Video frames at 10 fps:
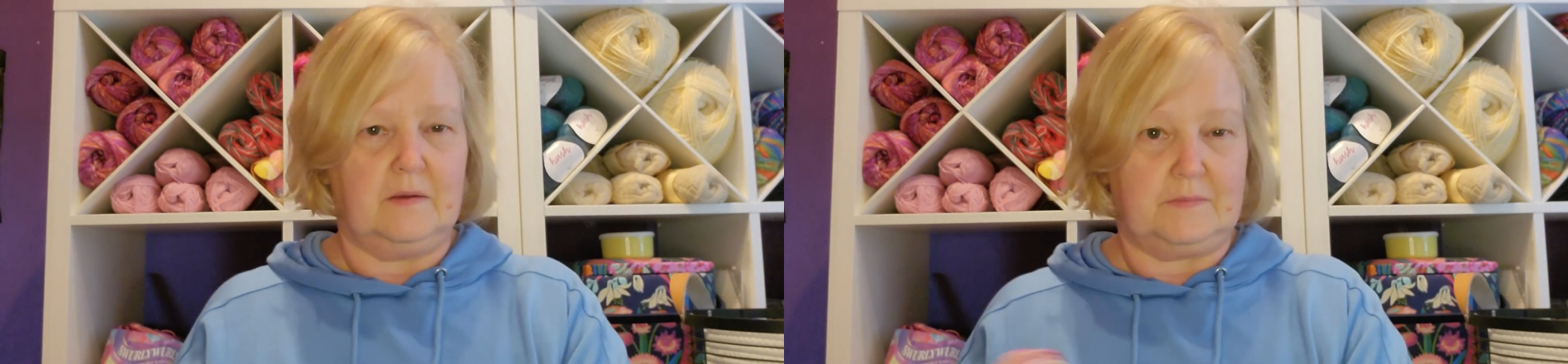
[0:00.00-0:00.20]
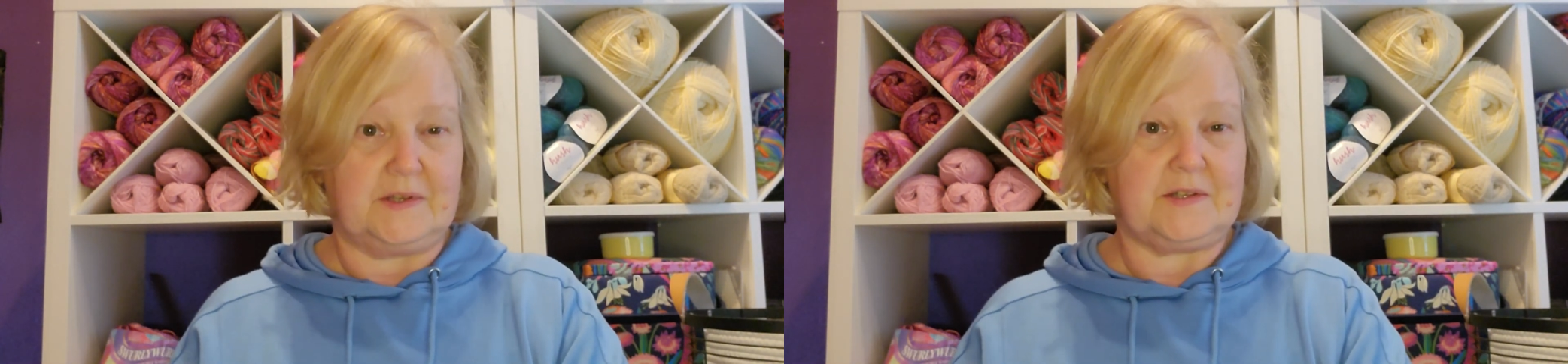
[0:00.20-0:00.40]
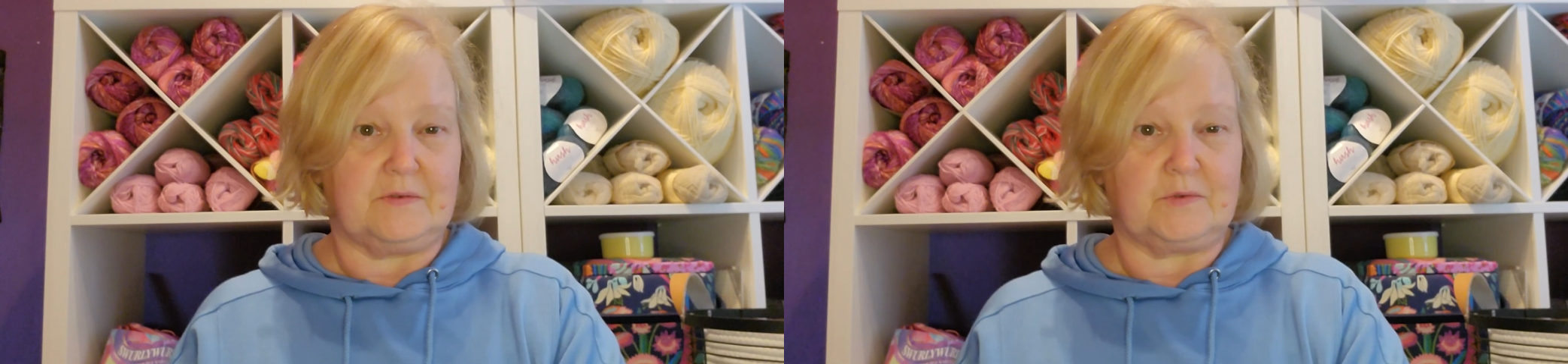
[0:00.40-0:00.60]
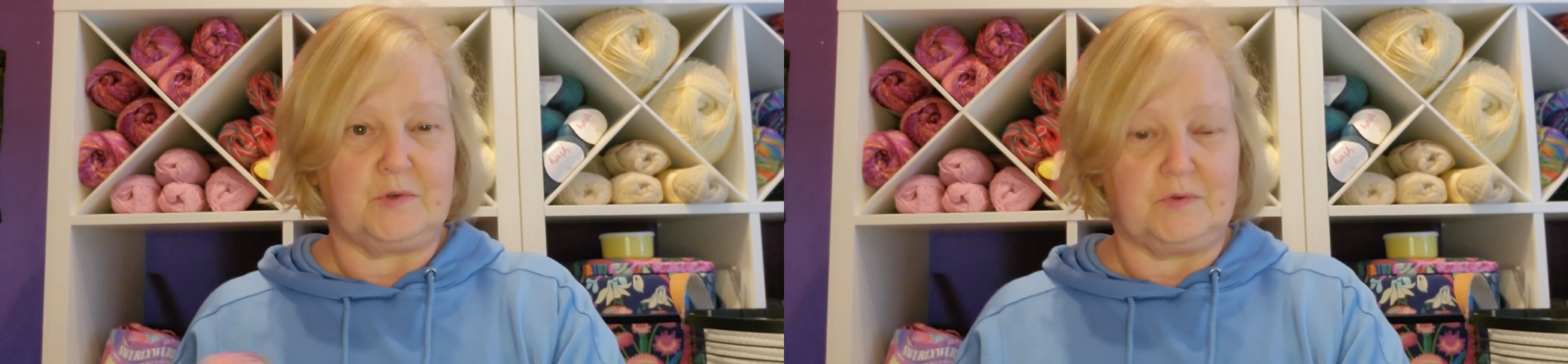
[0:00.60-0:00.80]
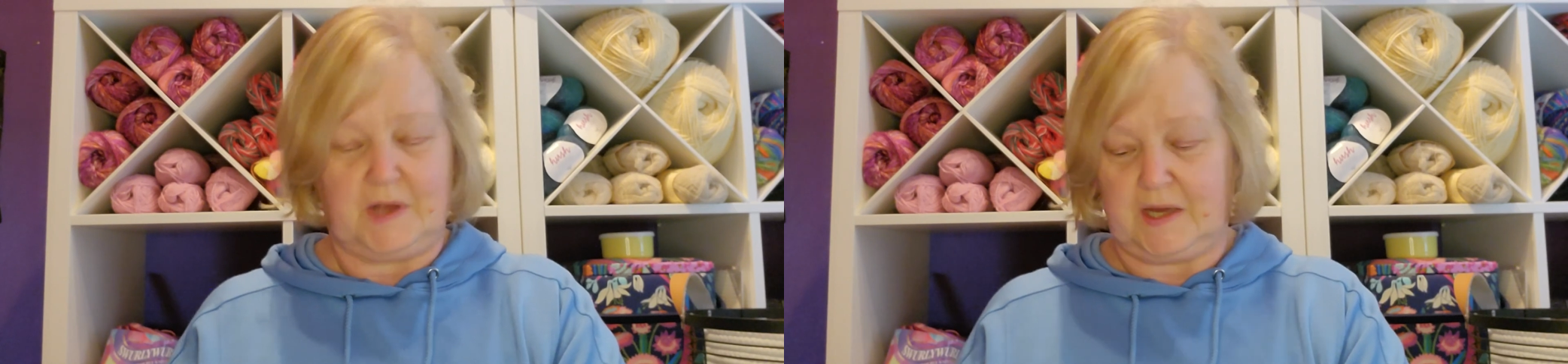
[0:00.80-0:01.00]
that's not
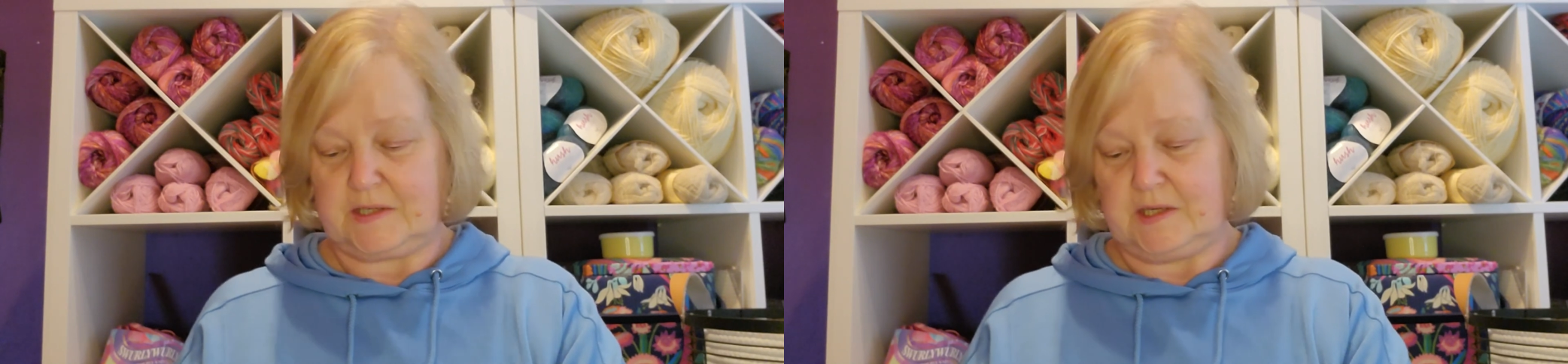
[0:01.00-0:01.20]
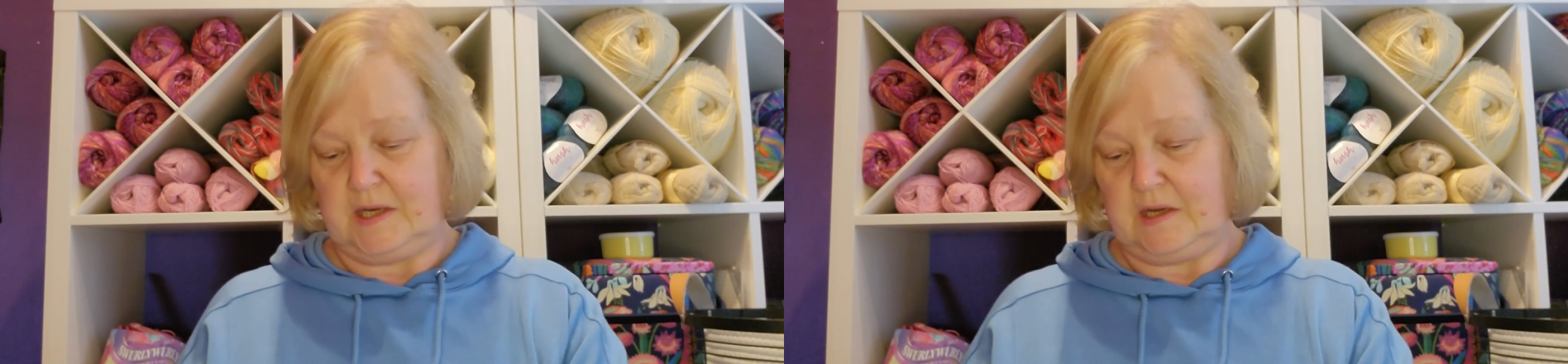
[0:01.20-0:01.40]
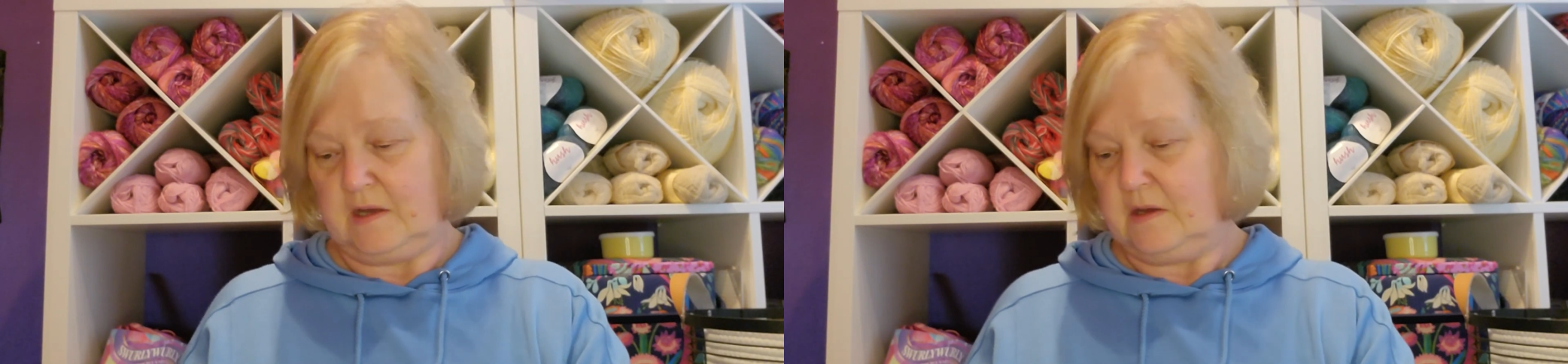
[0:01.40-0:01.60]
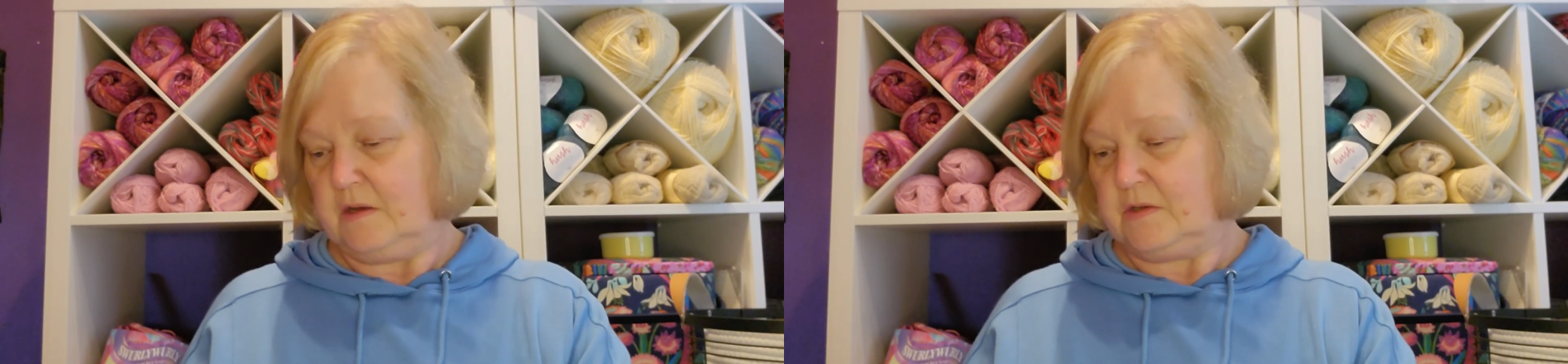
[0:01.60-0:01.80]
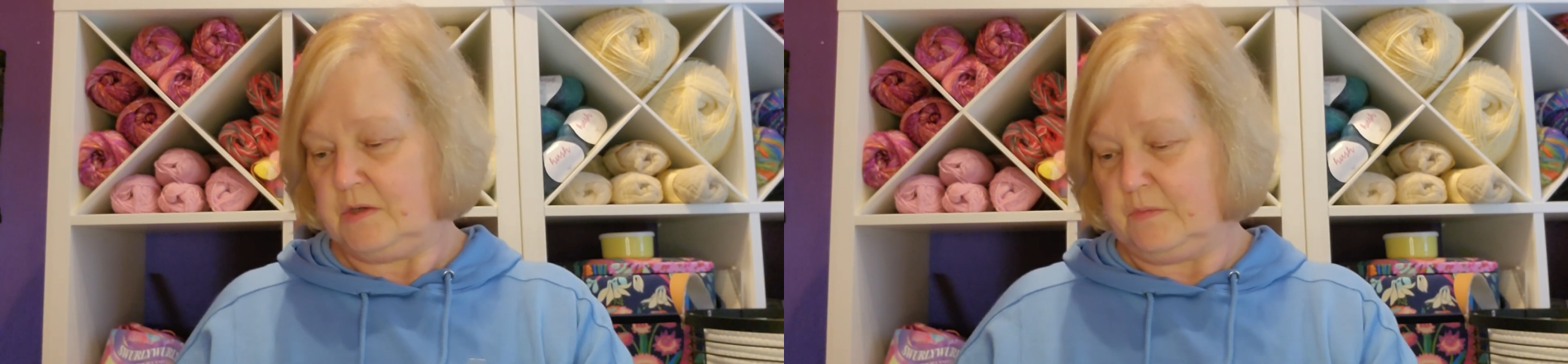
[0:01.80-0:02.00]
too taxing
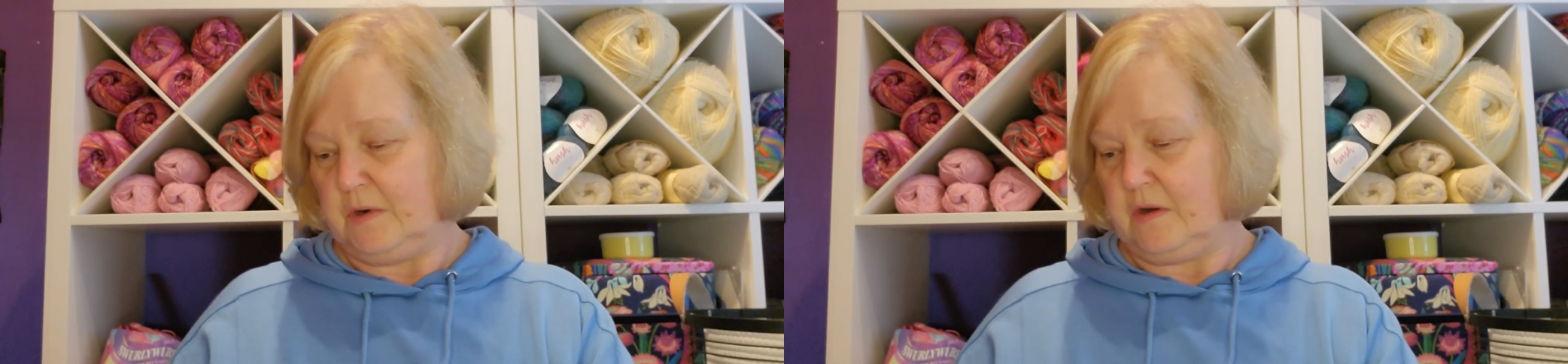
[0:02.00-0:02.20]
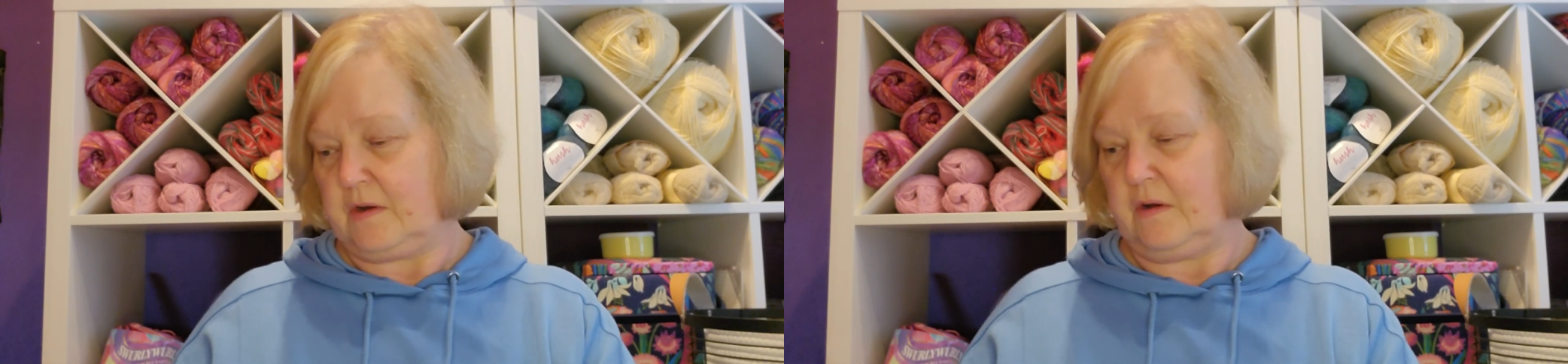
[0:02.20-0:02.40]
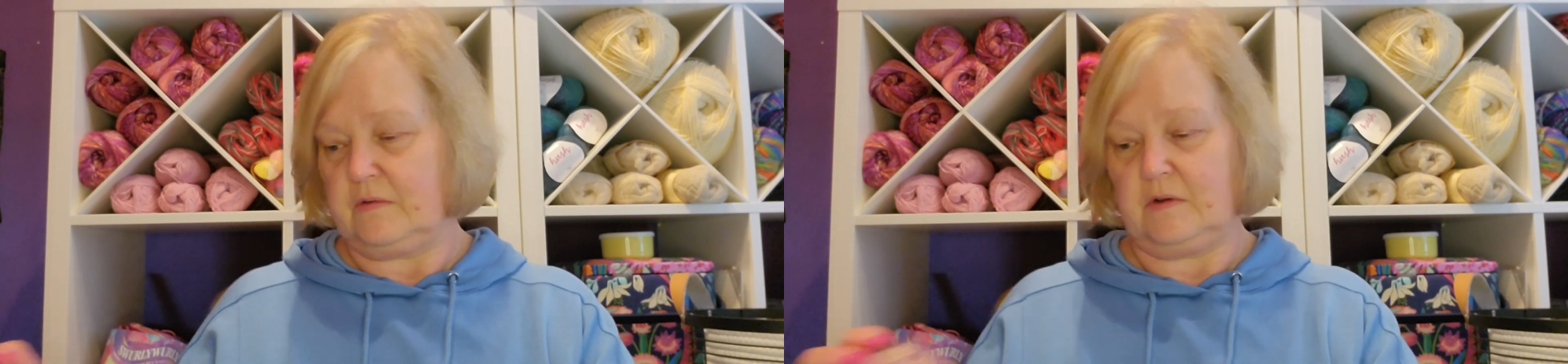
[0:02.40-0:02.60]
to work on,